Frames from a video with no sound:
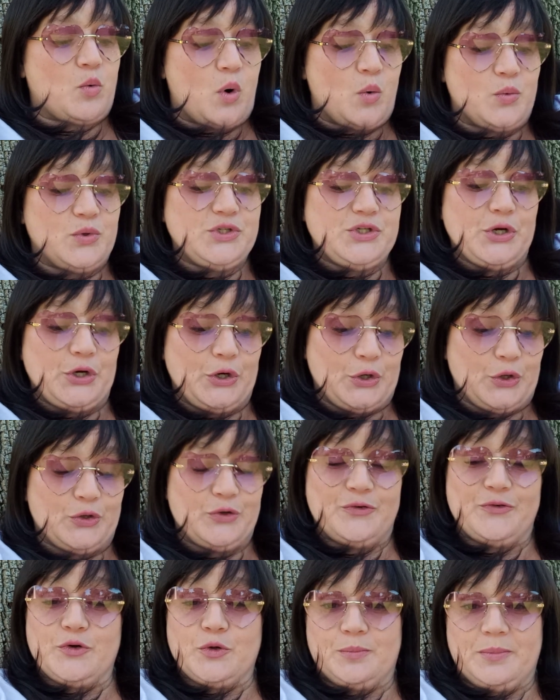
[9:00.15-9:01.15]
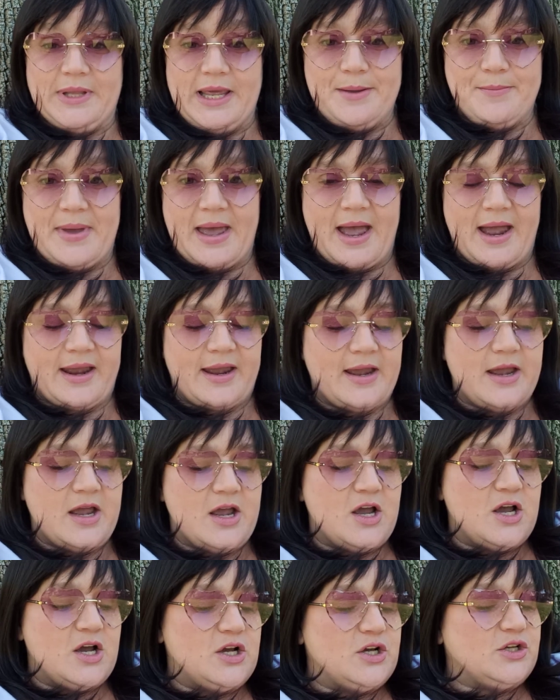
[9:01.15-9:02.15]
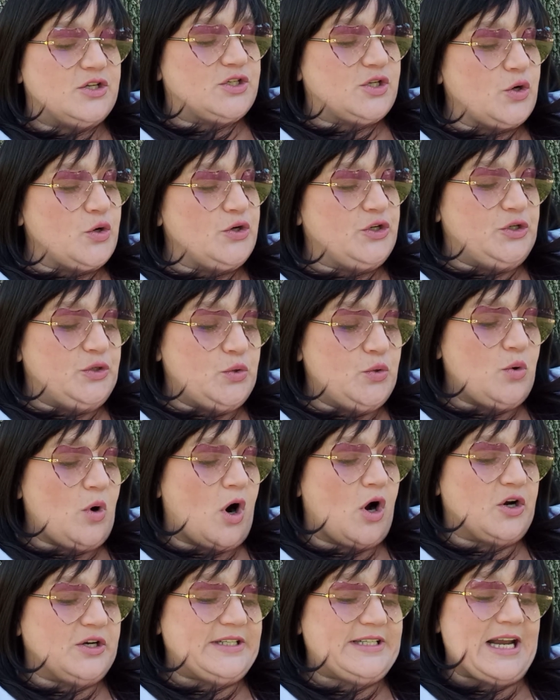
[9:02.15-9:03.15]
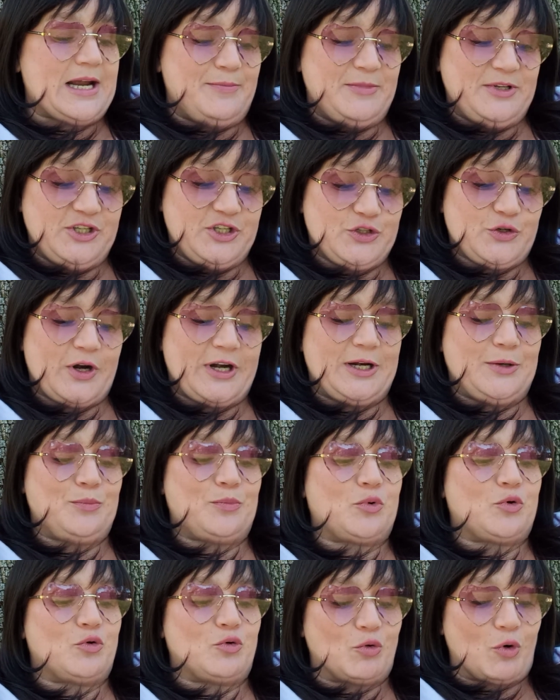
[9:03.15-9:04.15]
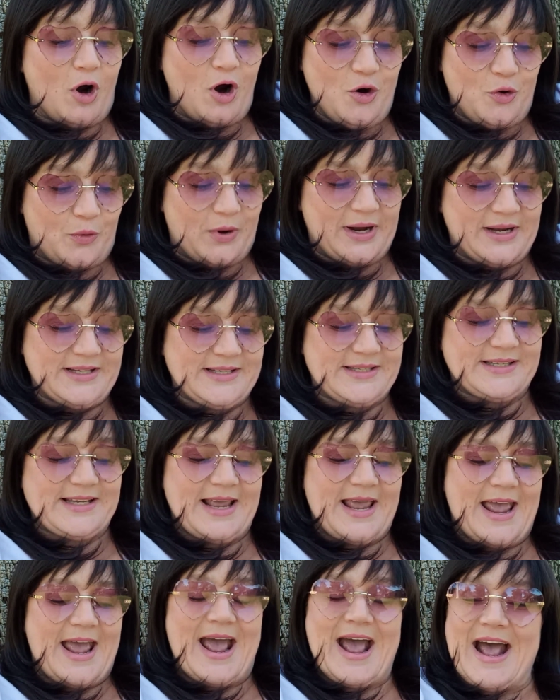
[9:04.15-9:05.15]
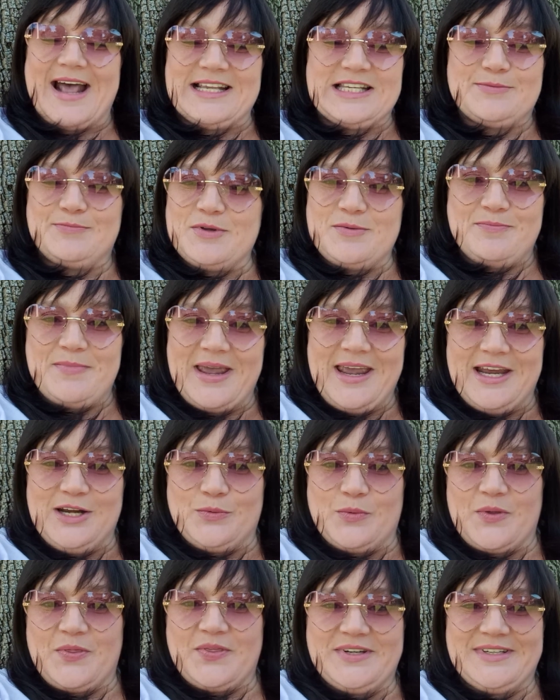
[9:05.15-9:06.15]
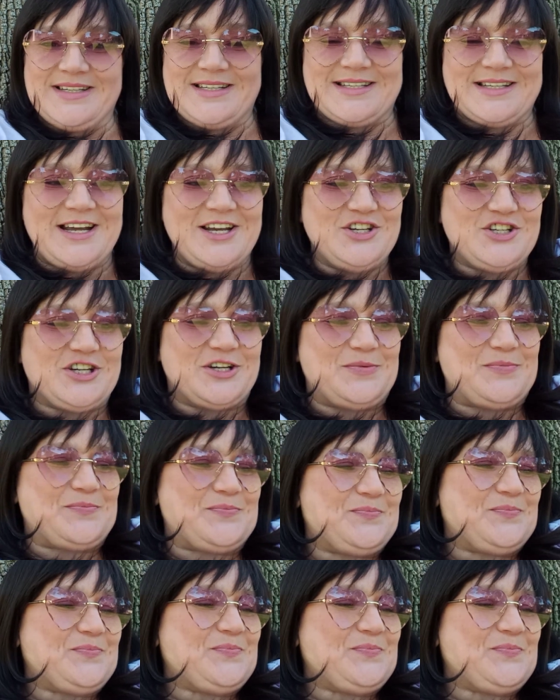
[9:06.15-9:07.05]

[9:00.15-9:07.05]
what was heard for playback. So you are demonstrating progress has been made with the discussion.